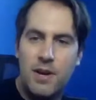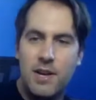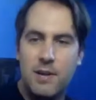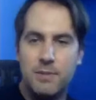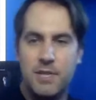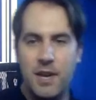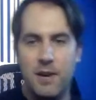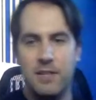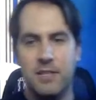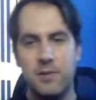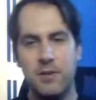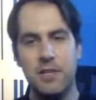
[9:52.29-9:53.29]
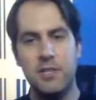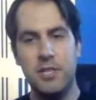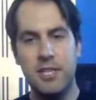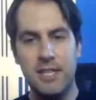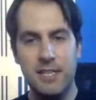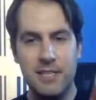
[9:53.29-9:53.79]
What up, Terry's
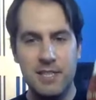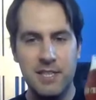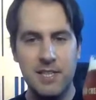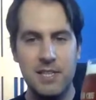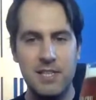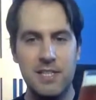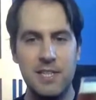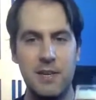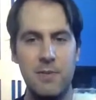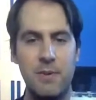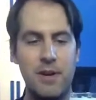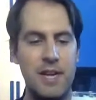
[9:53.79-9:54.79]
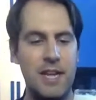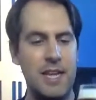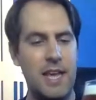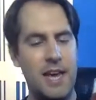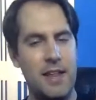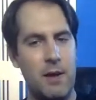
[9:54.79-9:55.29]
3Gs? Good to see you,
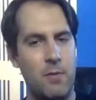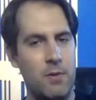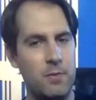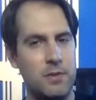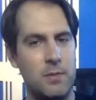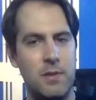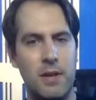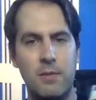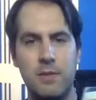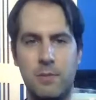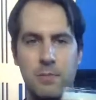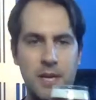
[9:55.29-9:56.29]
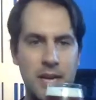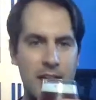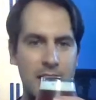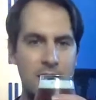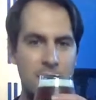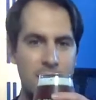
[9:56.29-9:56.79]
buddy. Yeah, that was a
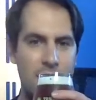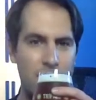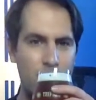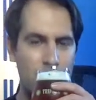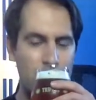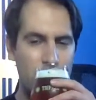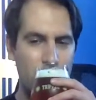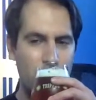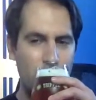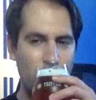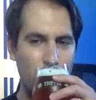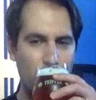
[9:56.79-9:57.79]
big head on that one.